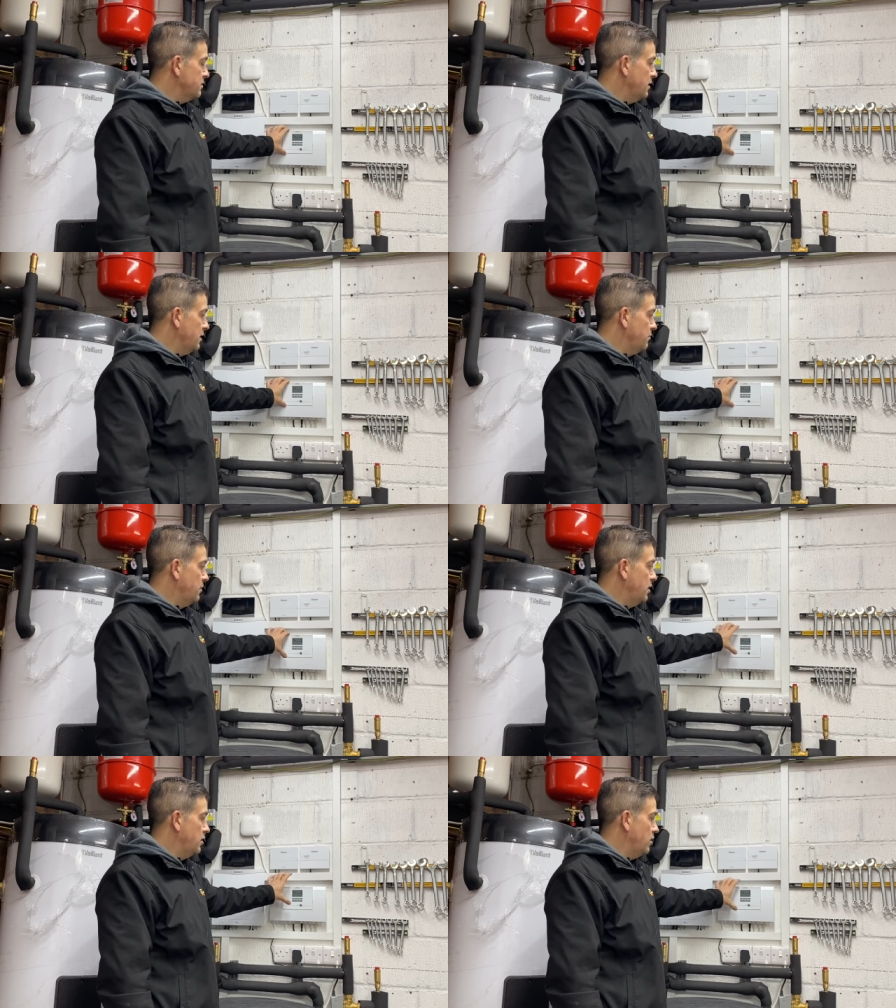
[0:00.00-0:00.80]
um,
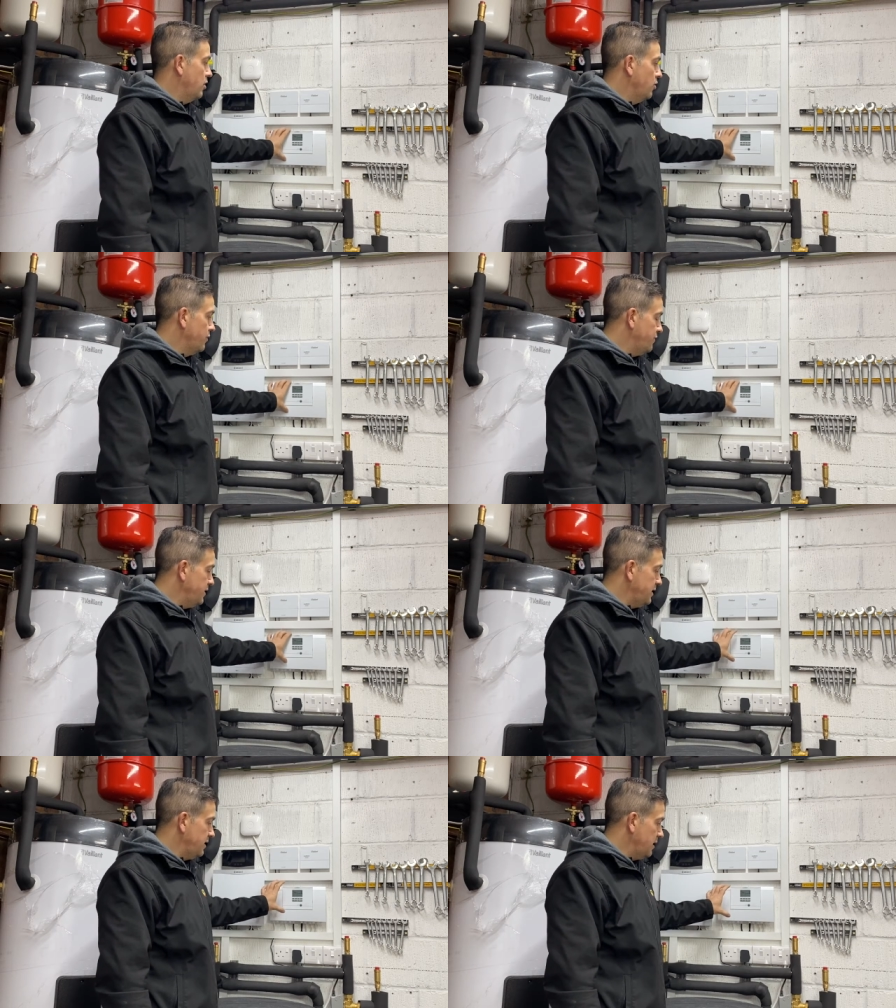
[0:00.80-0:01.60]
a, a, lot of
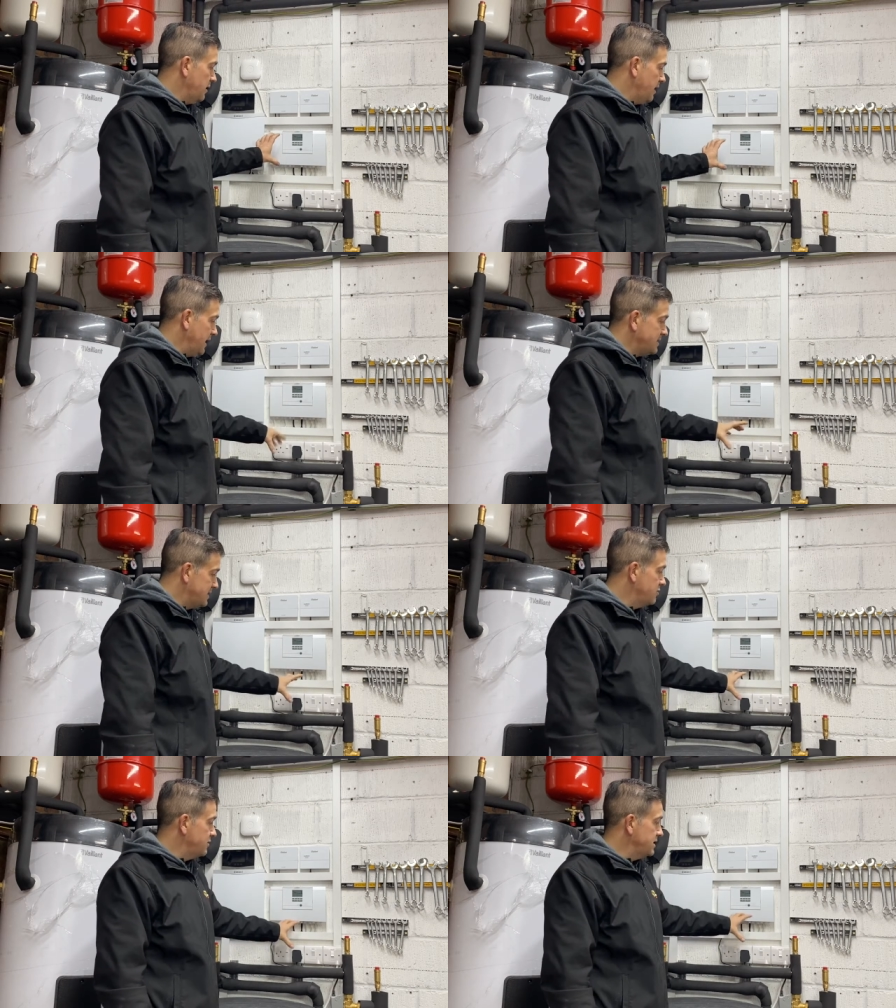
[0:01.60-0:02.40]
the uh,
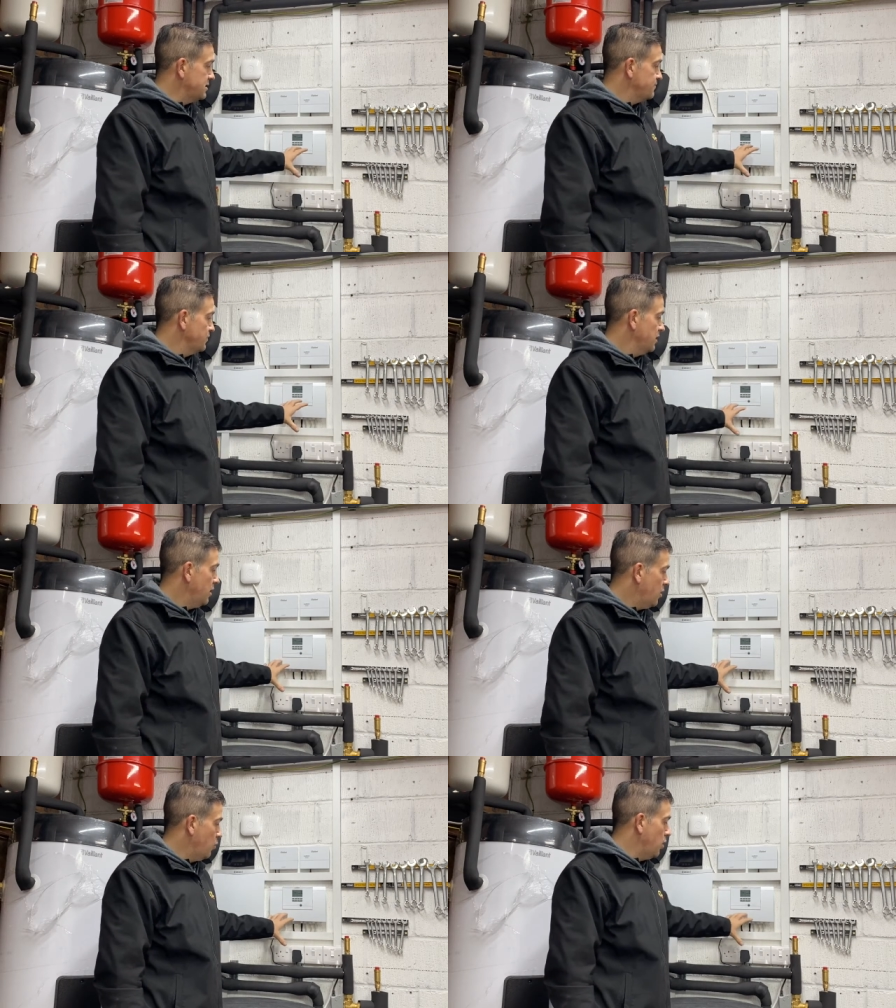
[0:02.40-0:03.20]
ancillaries
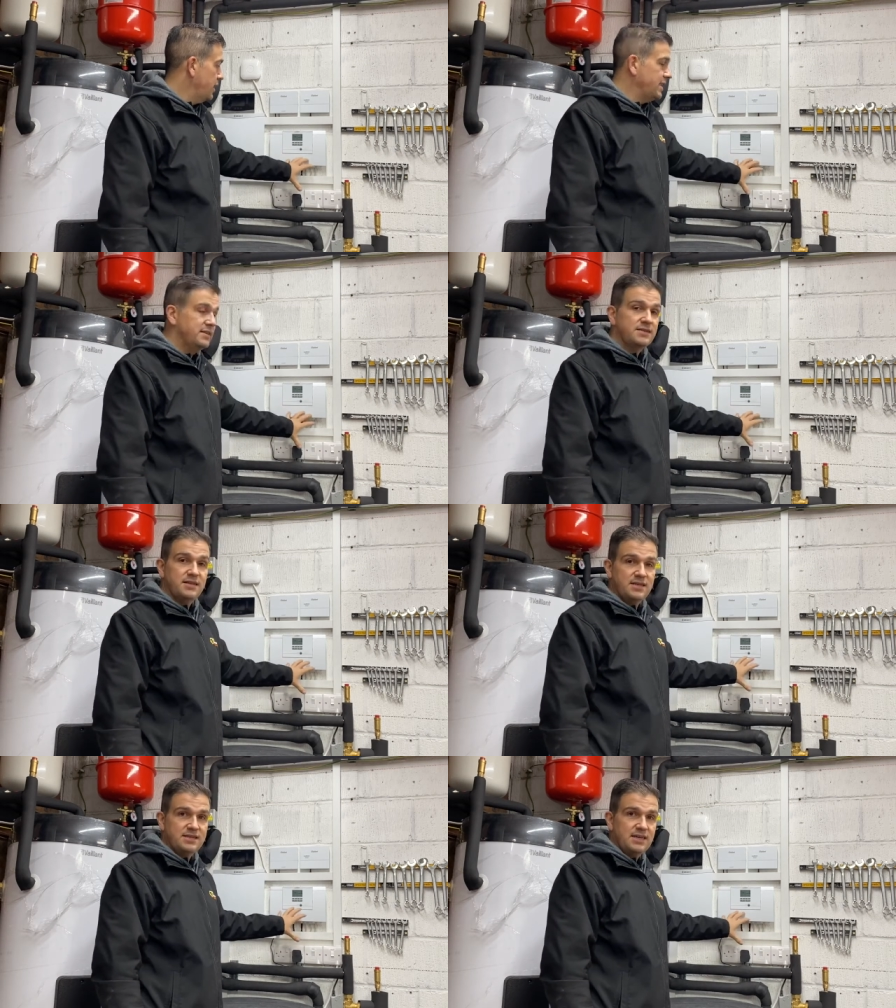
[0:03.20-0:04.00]
are wired into
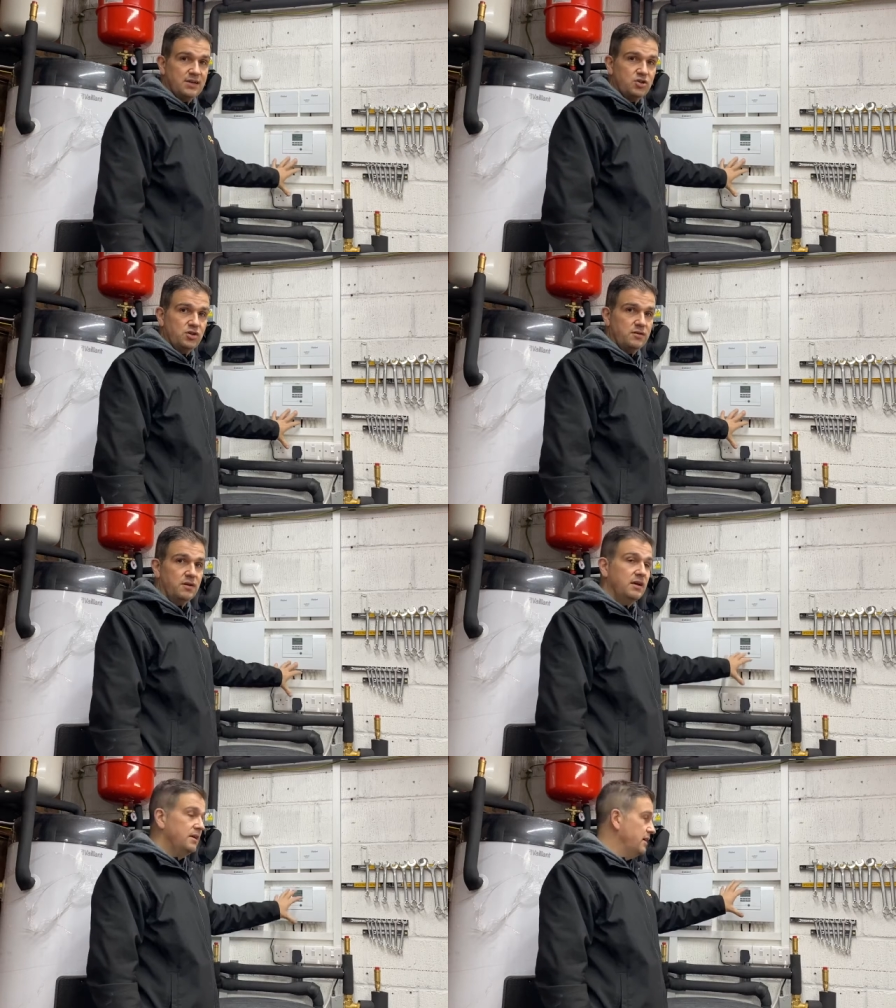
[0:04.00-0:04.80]
this section
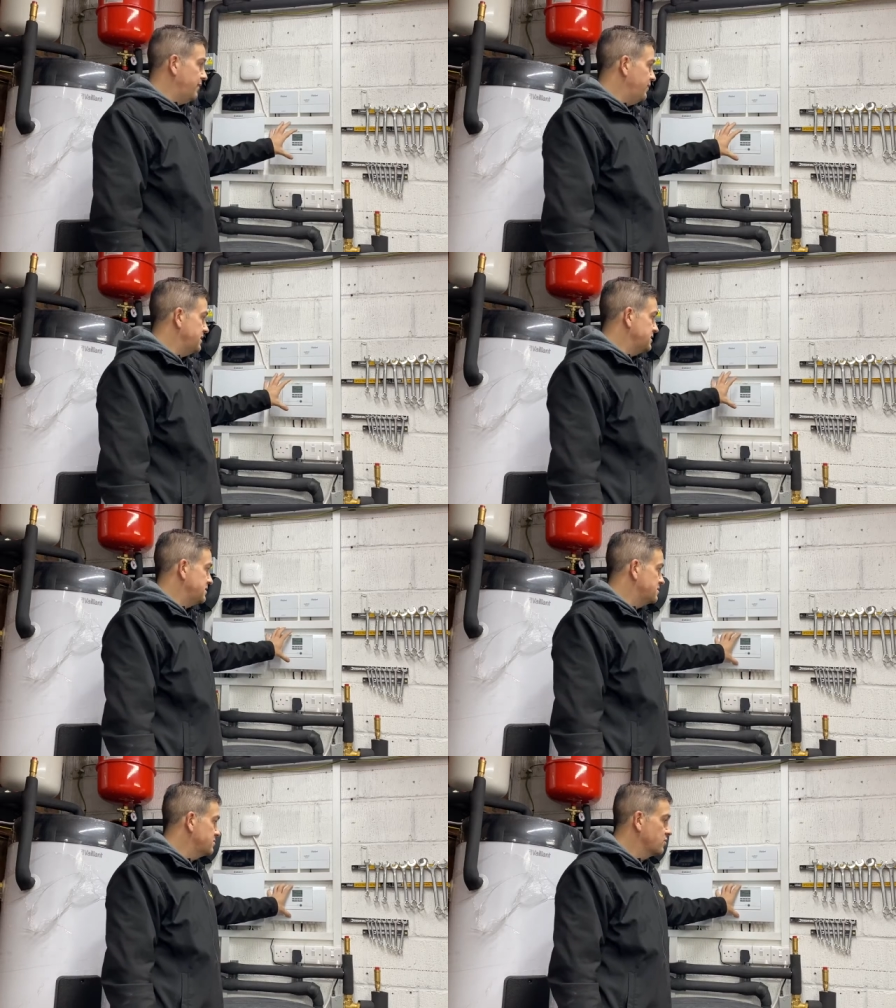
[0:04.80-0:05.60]
and this
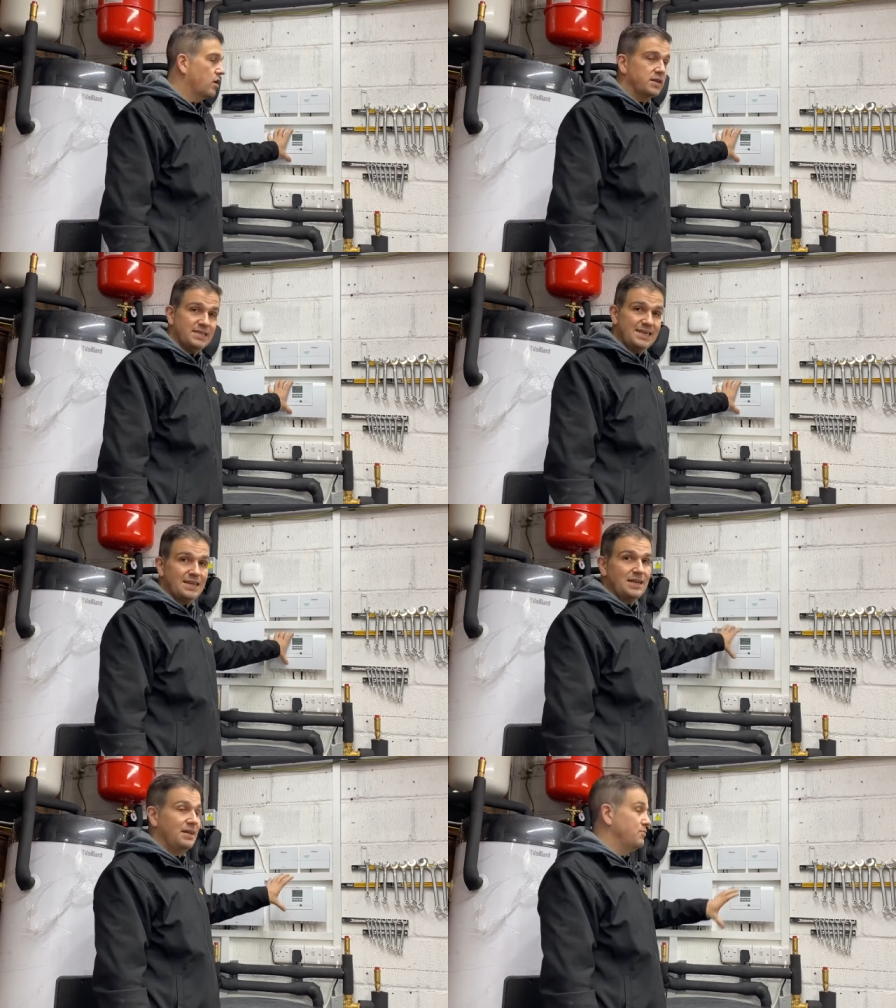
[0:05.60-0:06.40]
is kind of
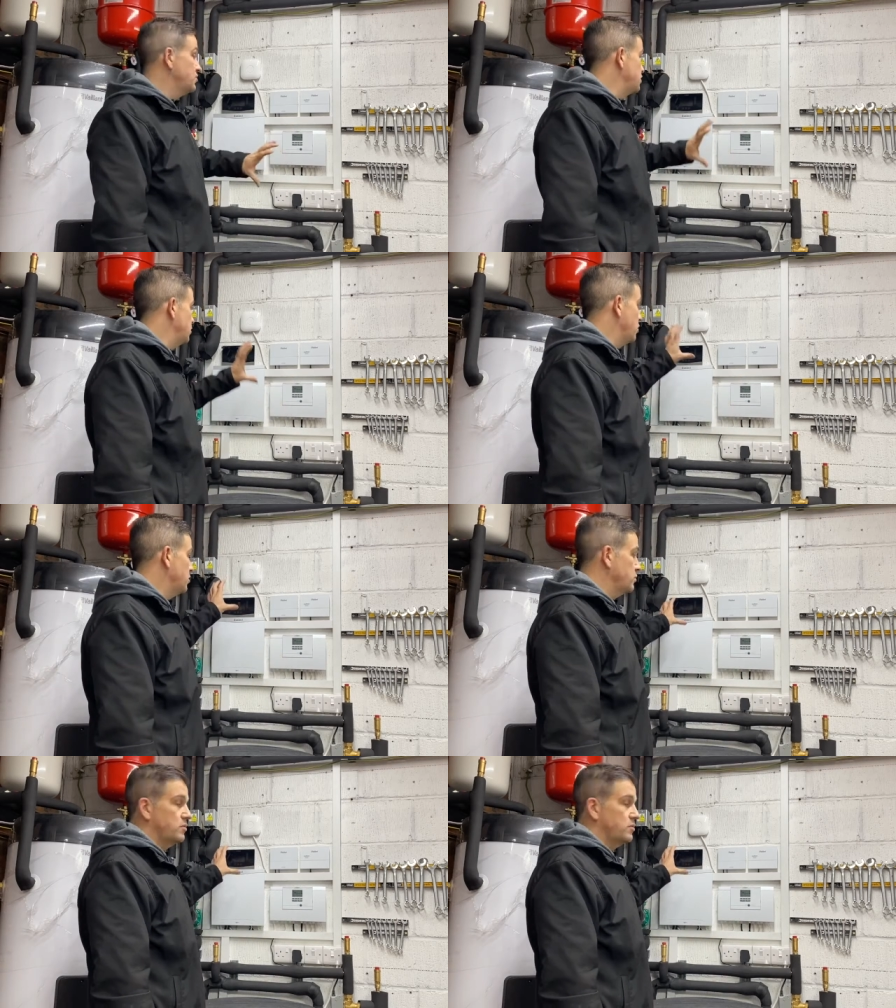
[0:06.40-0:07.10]
signaling to what